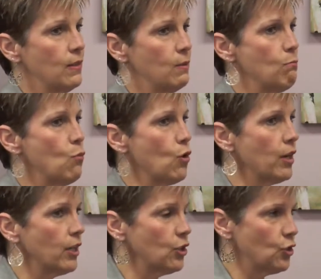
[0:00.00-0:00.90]
the
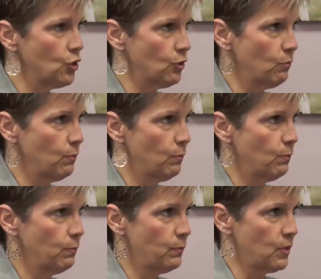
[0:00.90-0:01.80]
mortgage
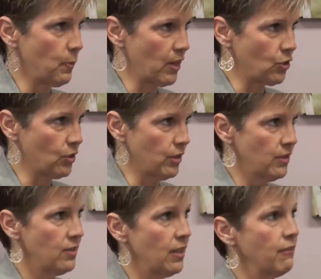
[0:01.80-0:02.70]

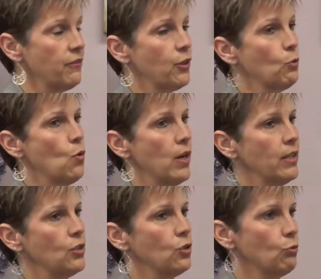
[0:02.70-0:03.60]
specialists if they're wanting